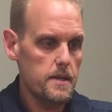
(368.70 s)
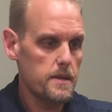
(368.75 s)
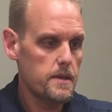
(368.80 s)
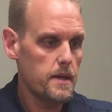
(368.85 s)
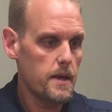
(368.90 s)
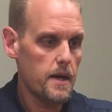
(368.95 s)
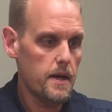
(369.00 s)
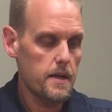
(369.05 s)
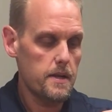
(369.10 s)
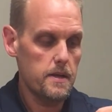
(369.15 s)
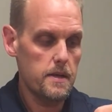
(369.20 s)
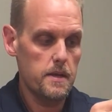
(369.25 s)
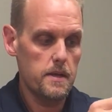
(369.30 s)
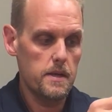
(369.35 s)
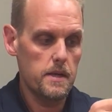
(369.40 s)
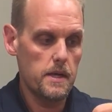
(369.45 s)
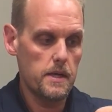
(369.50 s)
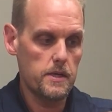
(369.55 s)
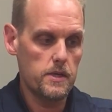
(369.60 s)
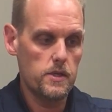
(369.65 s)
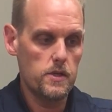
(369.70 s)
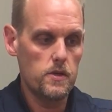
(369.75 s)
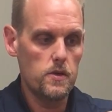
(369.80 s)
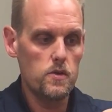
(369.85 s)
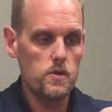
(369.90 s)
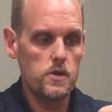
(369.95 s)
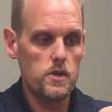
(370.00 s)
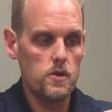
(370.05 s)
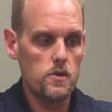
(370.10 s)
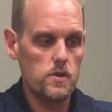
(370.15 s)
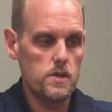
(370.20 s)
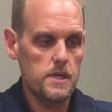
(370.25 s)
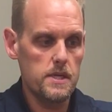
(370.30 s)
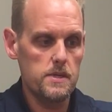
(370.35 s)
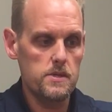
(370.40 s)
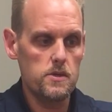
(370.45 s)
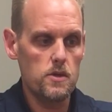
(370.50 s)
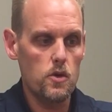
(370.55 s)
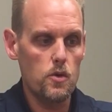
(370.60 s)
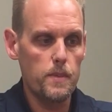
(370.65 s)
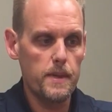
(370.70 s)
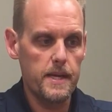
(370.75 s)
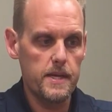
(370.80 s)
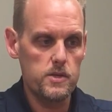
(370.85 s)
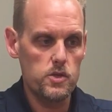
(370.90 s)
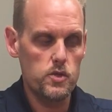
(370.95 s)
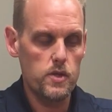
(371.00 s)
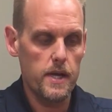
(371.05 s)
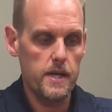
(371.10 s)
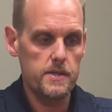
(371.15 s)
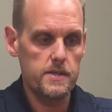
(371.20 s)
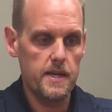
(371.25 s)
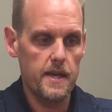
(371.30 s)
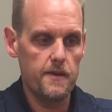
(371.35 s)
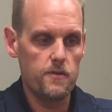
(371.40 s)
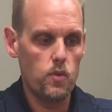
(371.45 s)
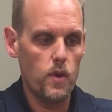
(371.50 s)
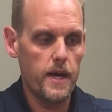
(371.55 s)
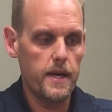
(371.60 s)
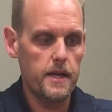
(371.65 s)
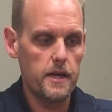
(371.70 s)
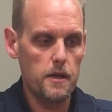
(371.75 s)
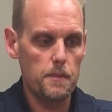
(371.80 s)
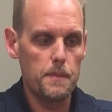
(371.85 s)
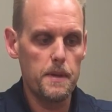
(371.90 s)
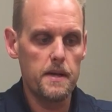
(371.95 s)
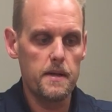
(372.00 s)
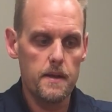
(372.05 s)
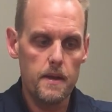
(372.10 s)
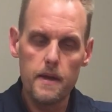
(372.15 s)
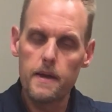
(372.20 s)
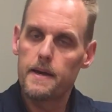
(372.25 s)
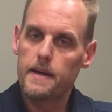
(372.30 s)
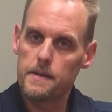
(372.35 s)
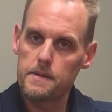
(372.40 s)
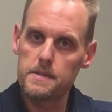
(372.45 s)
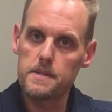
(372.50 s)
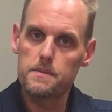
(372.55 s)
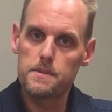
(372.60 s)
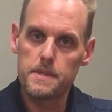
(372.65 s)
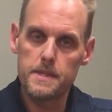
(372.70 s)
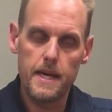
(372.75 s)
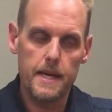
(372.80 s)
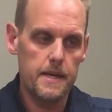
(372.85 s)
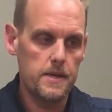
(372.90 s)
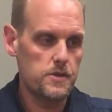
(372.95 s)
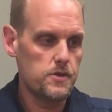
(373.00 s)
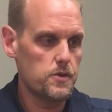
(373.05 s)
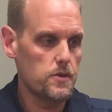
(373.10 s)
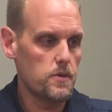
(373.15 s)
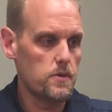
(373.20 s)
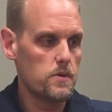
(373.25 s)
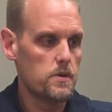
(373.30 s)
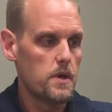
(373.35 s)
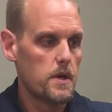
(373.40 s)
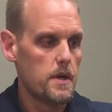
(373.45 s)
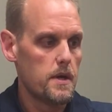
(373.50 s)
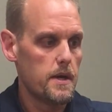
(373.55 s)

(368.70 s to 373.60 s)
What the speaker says: Not a huge insole because they're trying to save weight here, but it's substantial.